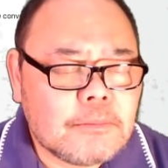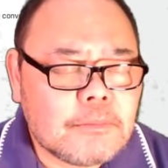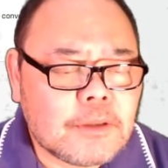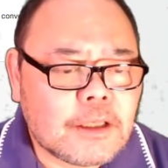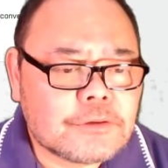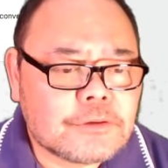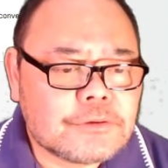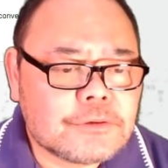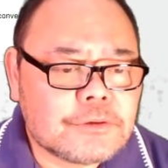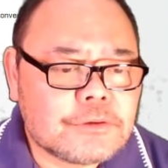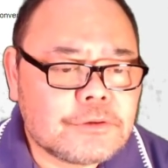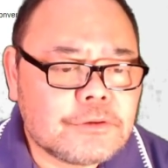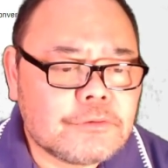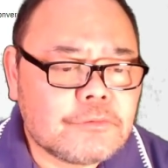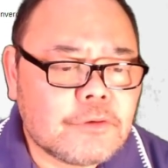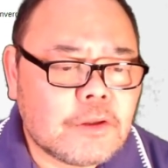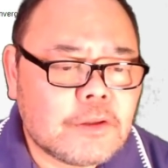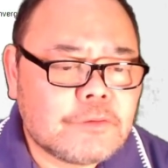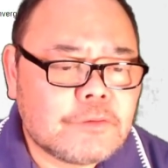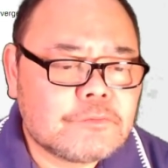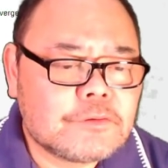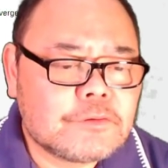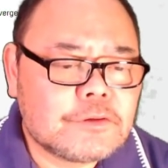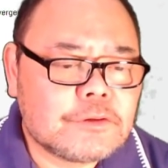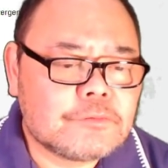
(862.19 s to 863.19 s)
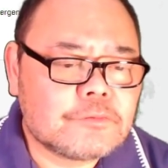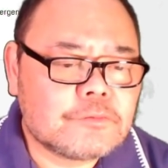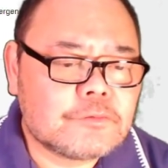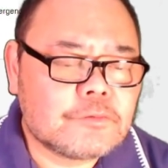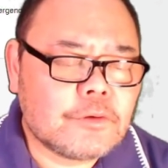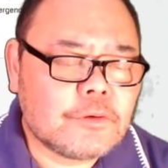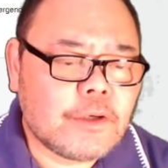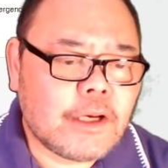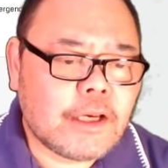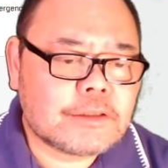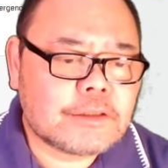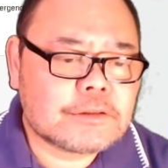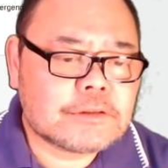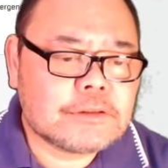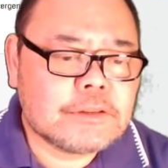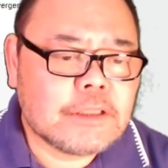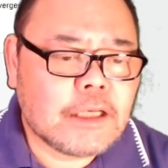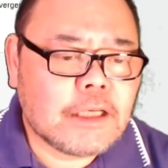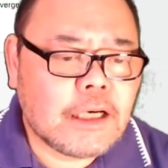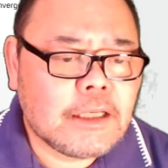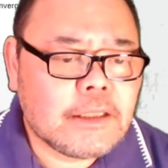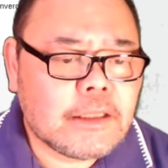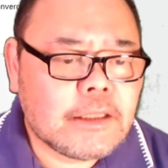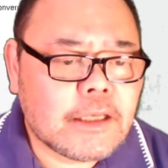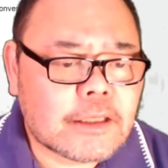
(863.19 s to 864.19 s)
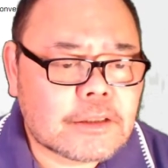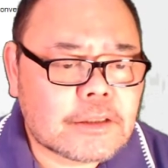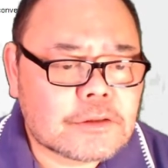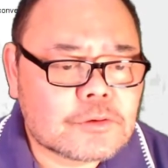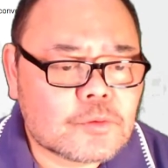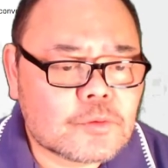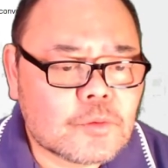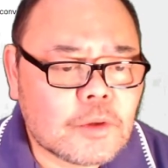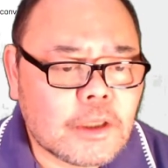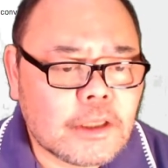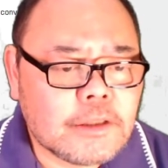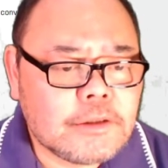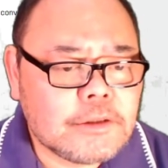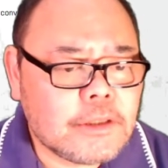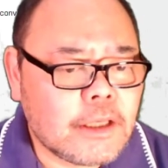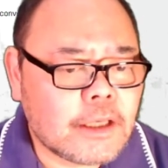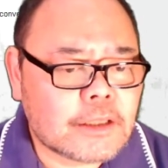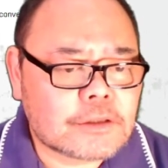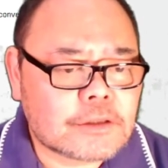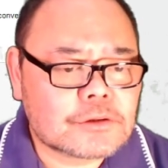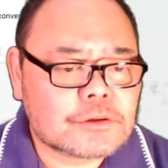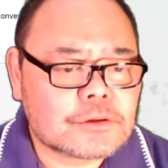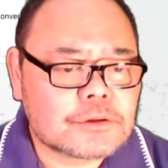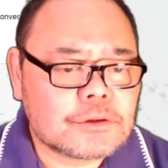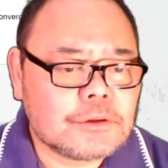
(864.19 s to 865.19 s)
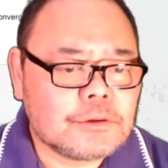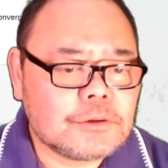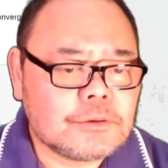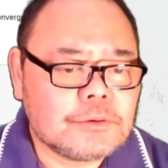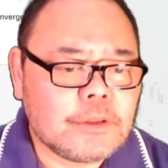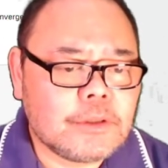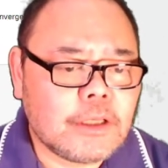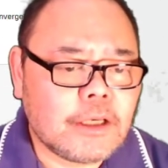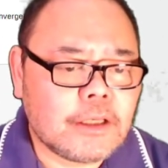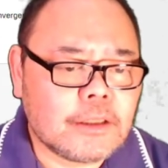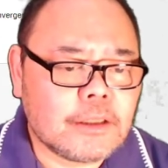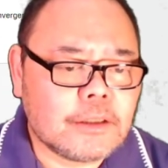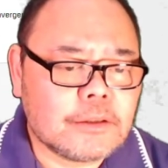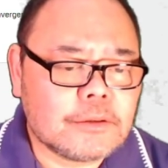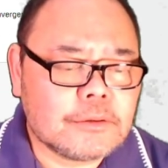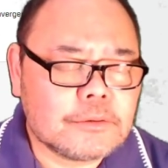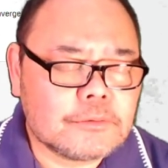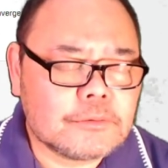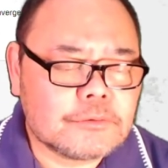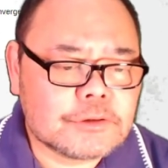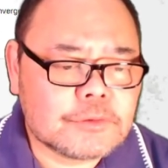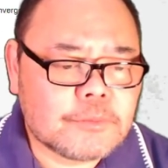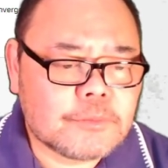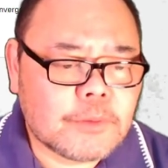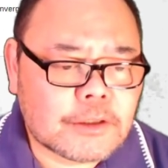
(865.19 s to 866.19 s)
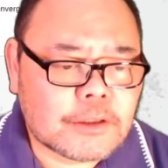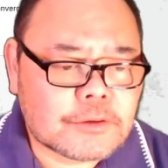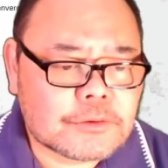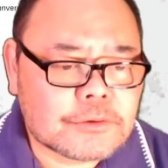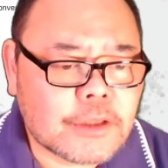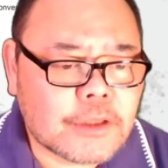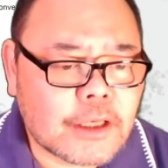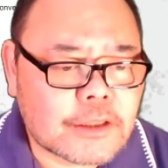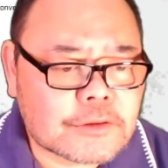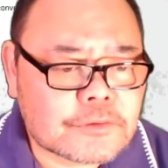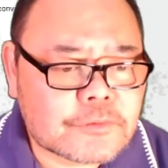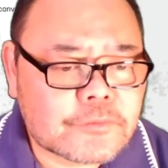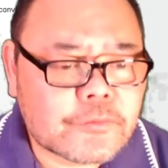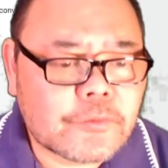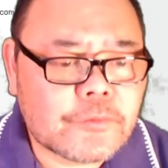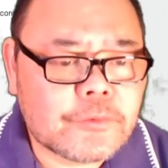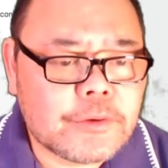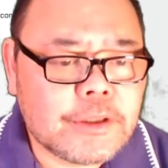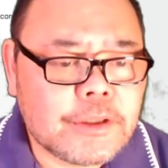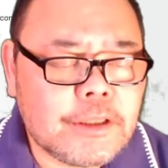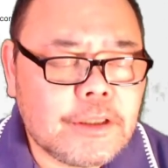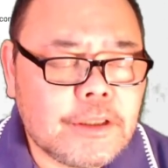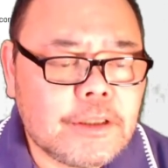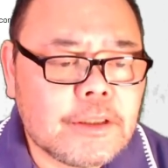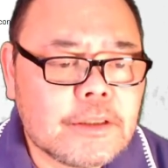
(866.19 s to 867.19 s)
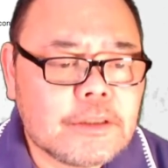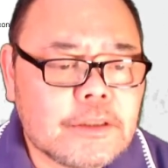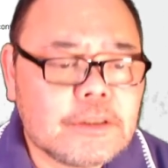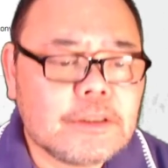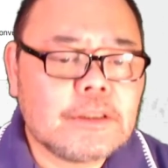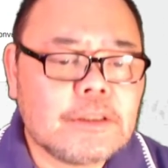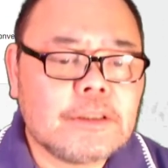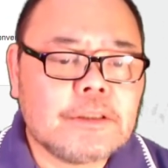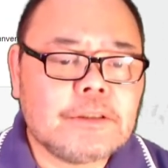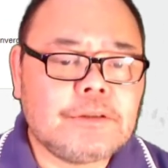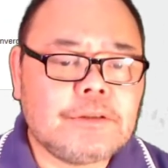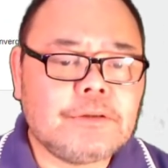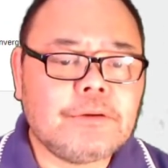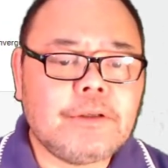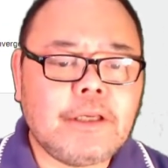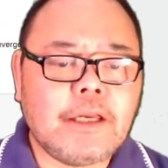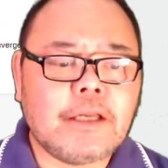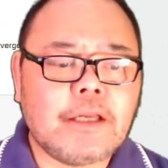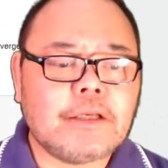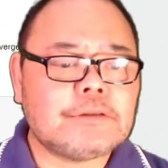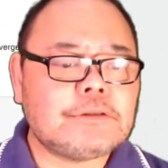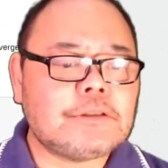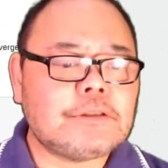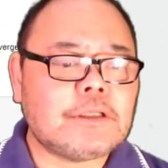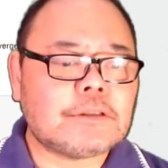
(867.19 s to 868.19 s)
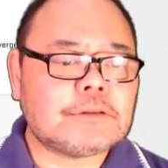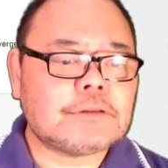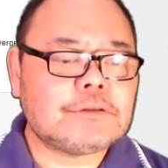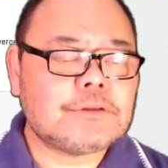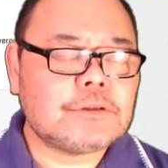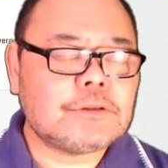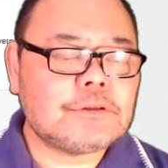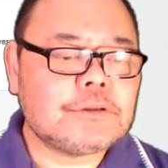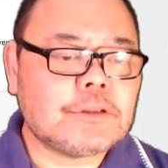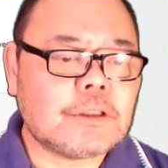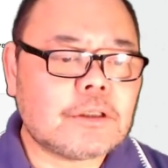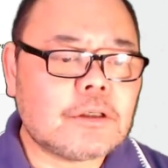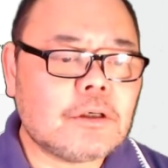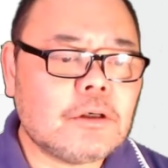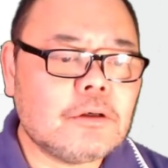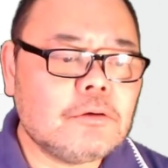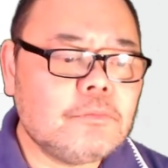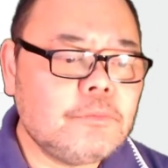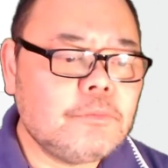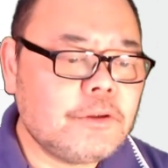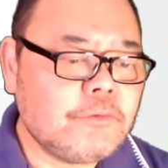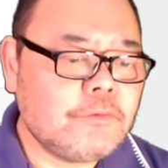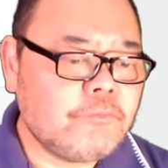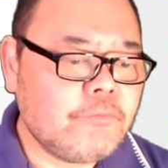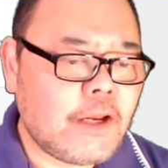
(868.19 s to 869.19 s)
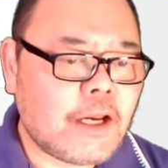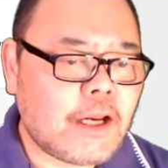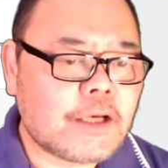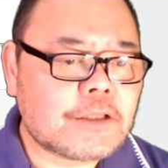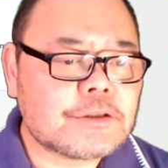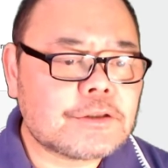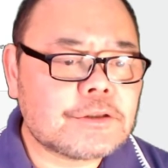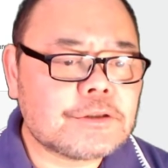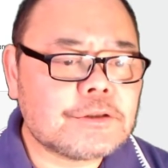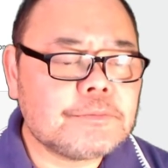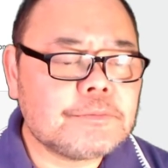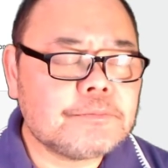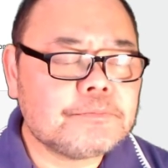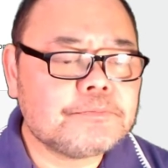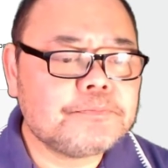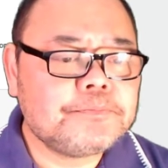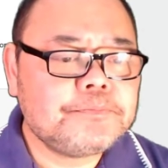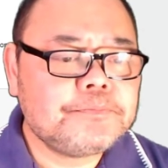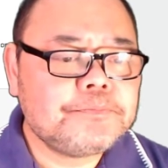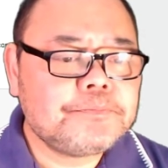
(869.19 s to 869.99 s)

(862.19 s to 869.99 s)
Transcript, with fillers: Partial derivative for so x naught, x1, x2, and respect to s3 you get a Jacobian vector.